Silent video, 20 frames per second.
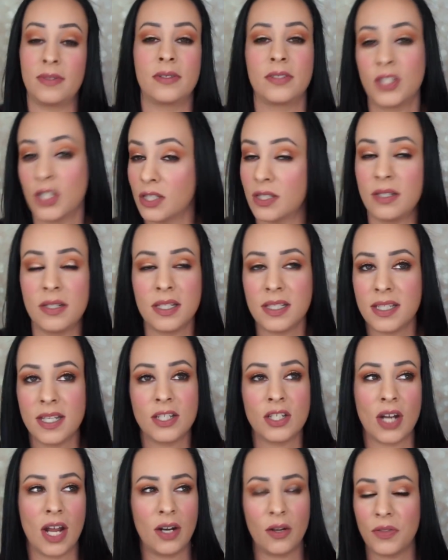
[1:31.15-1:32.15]
Just a
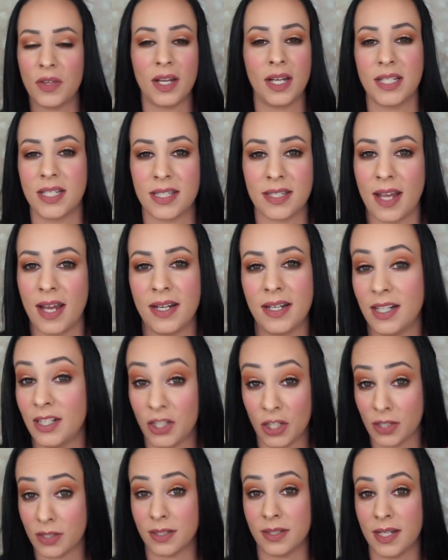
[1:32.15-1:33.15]
decision. I don't think I decided, I
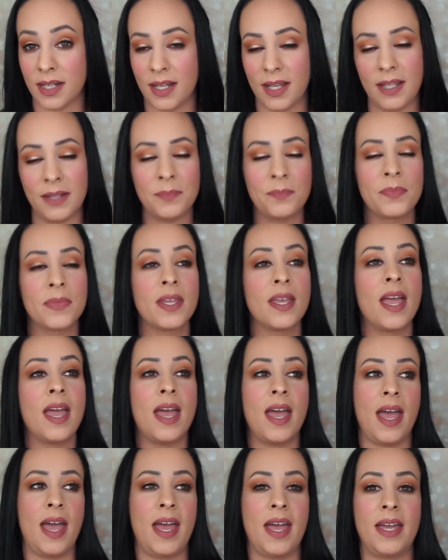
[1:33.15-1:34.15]
just did it.
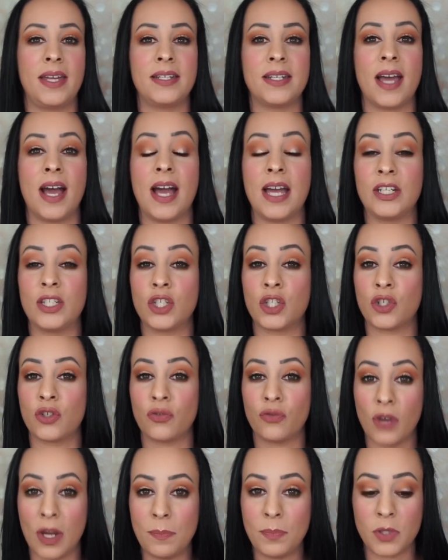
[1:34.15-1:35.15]
And I
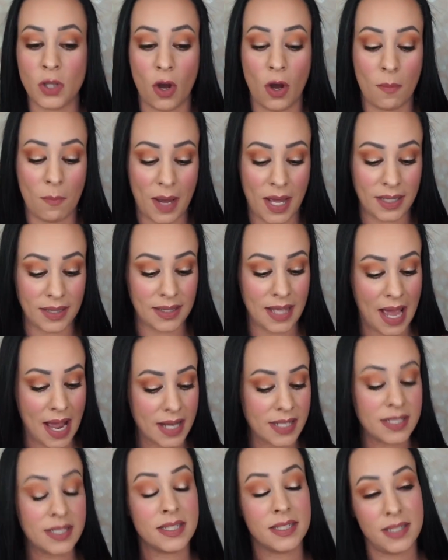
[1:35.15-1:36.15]
tripped on my
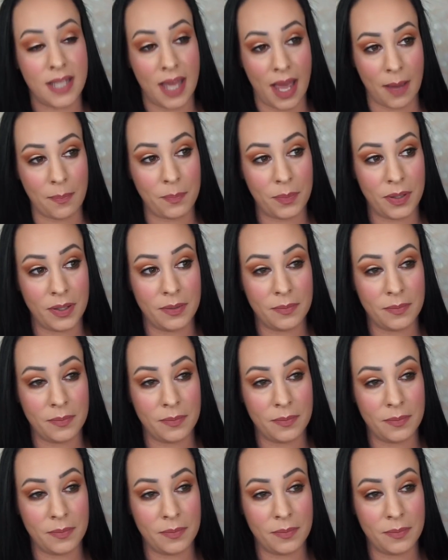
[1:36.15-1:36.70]
last step.